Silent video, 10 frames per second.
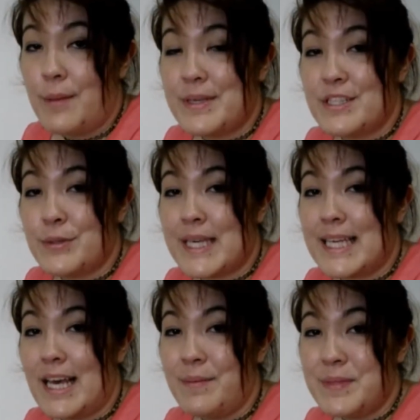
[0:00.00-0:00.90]
I'll be
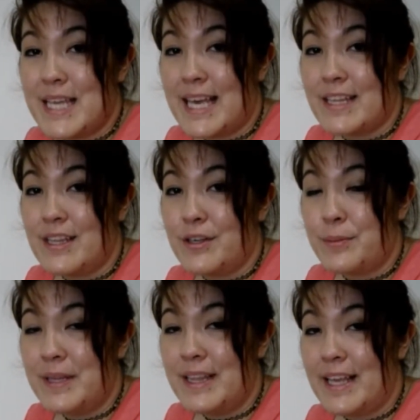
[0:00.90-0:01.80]
doing an update a
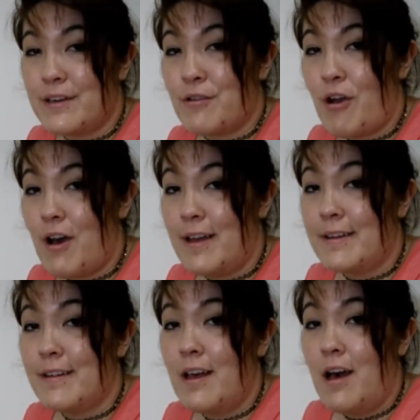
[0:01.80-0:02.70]
little bit later
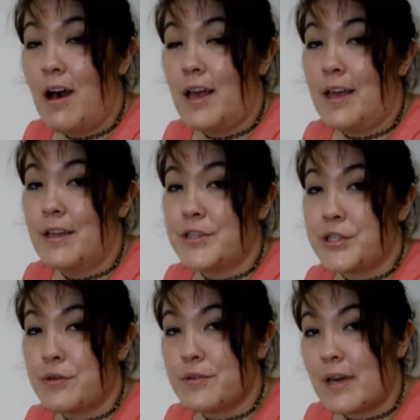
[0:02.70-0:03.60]
on
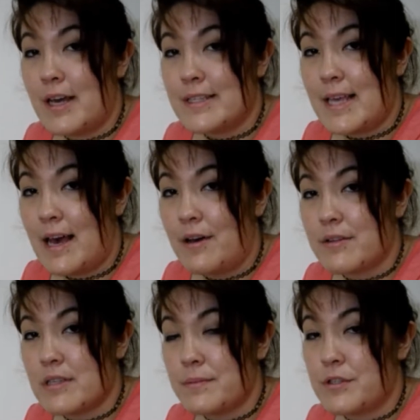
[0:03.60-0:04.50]
and show you guys
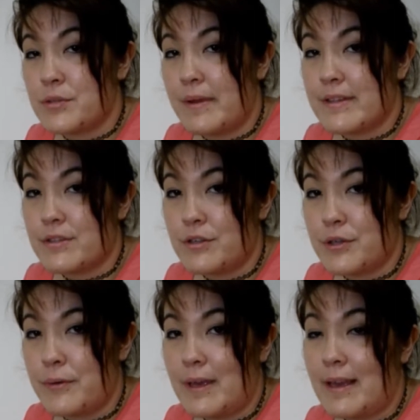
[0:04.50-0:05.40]
how these bush beans
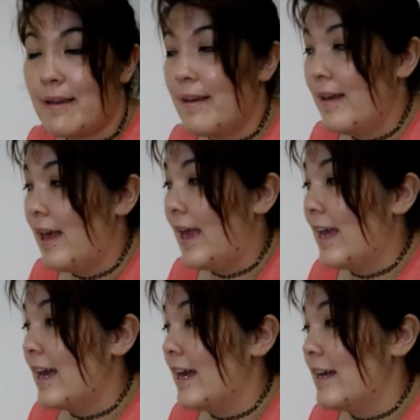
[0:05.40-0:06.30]
are doing,
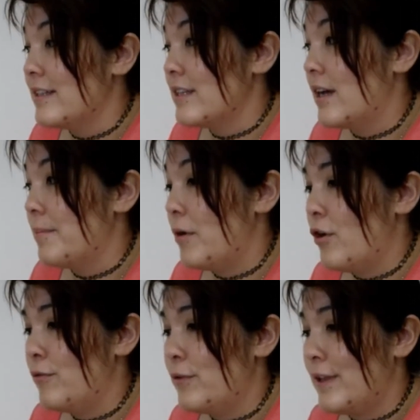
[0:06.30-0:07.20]
and
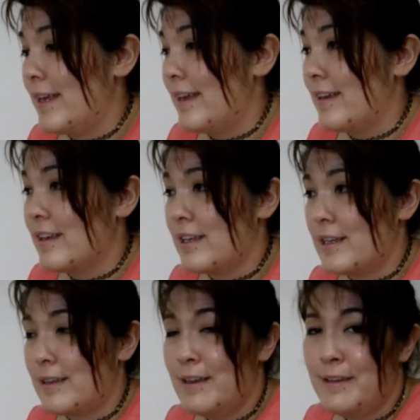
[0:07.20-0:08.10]
hopefully
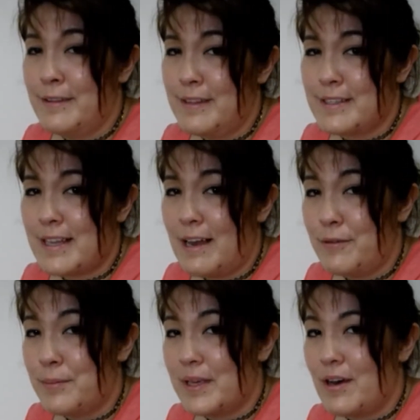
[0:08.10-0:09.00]
this
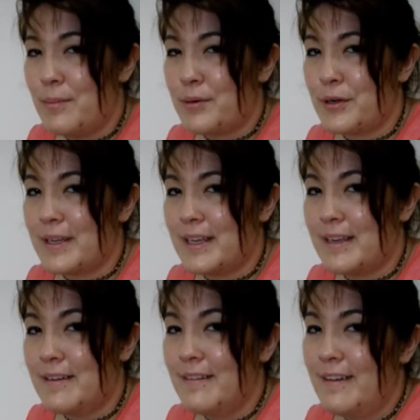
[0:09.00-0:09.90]
guy will be all
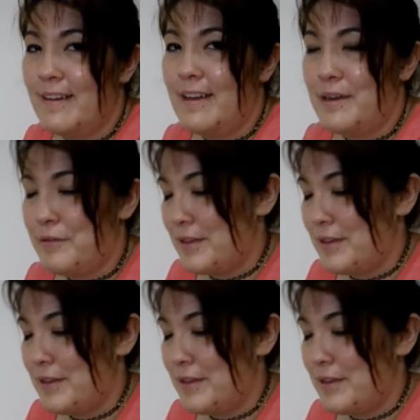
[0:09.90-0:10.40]
perky and